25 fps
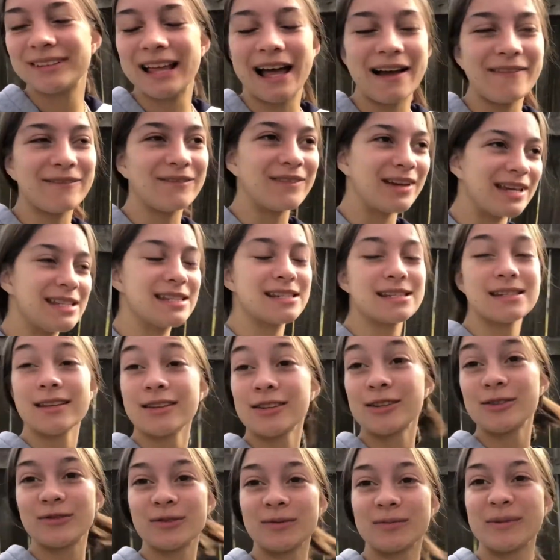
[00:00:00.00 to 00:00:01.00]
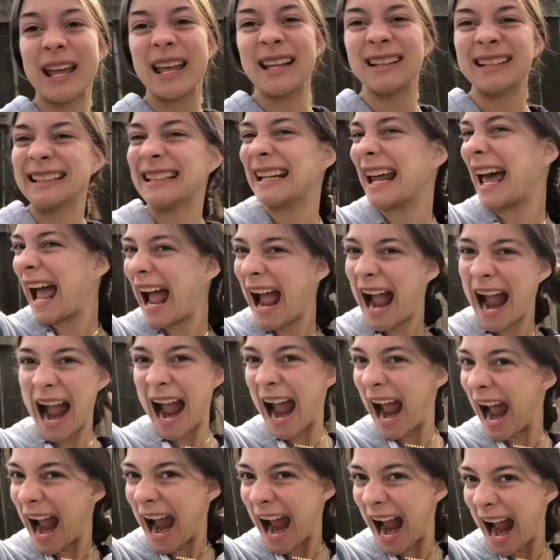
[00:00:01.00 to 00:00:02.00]
that face is literally from Caitlyn.
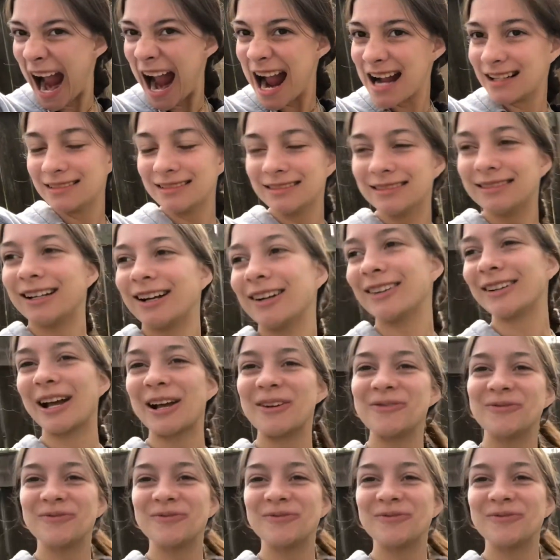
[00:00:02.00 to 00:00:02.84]
Okay.